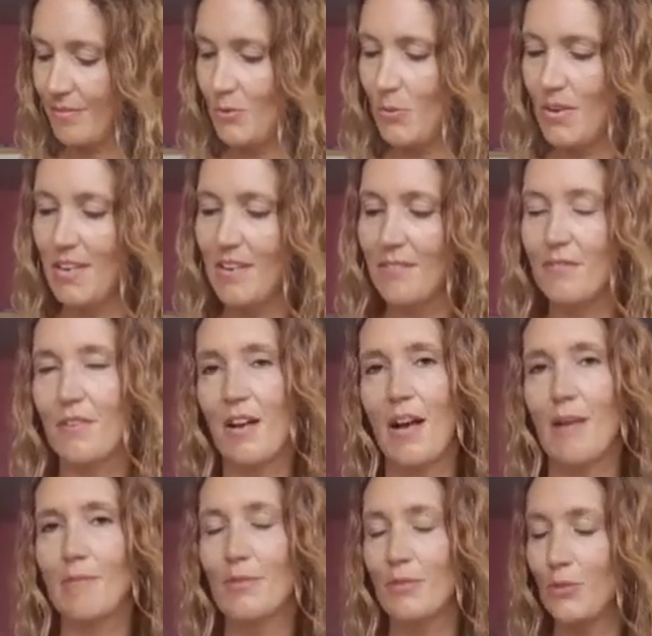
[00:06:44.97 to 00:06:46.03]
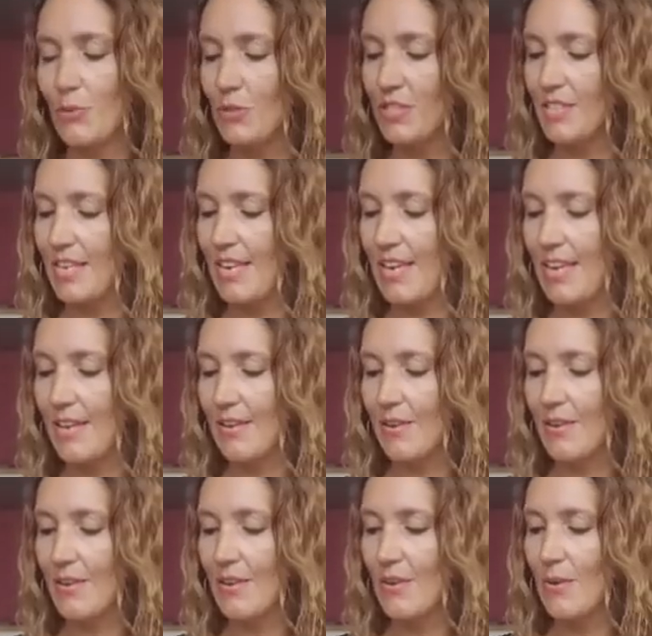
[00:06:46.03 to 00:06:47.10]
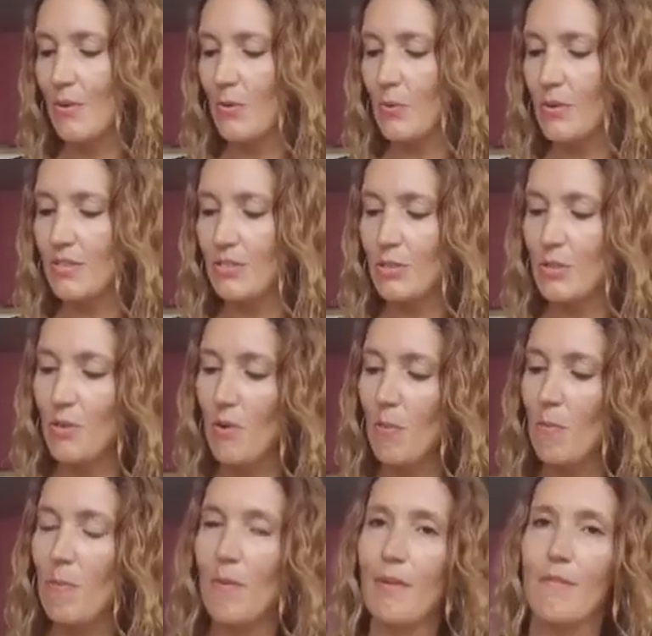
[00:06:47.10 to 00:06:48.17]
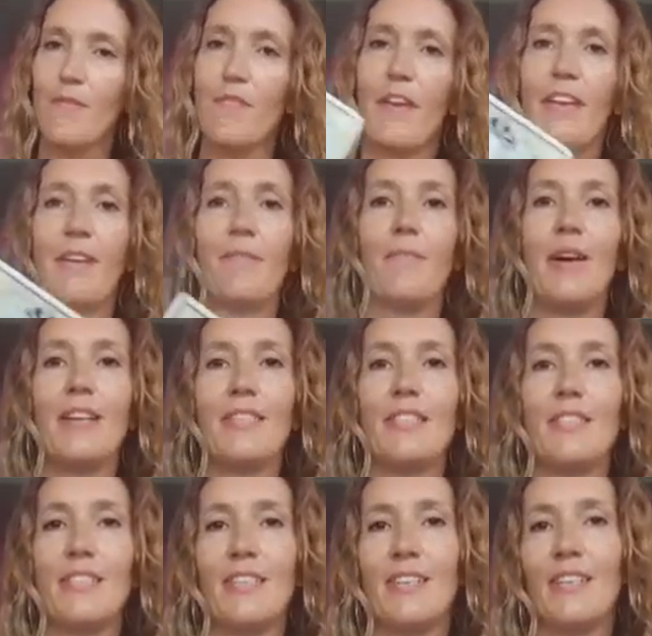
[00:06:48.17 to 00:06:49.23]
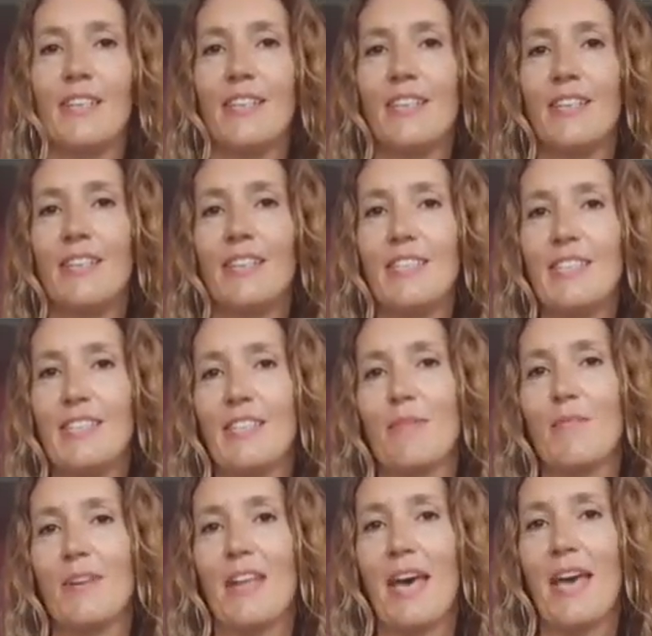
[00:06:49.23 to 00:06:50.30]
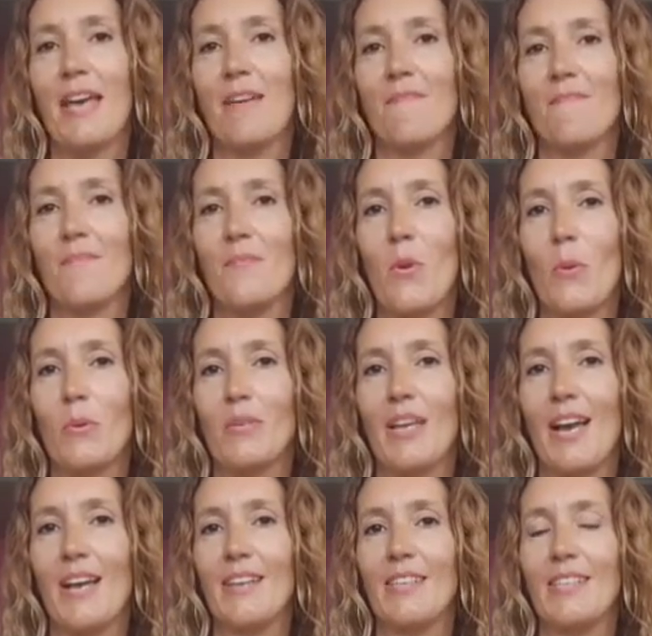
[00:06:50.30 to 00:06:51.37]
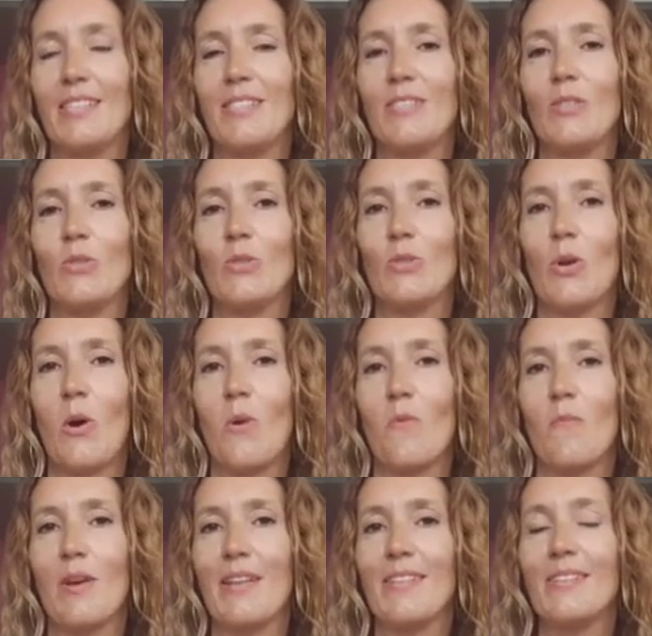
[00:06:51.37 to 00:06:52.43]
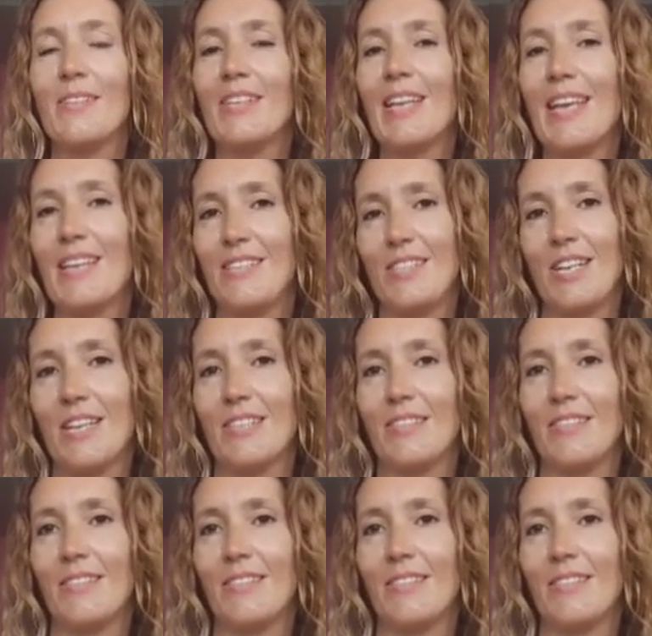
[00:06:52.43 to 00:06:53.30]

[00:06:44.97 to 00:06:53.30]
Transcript: Queen of Cups, you're dealing with your perfect match, Gemini. Okay, it's a soulmate connection.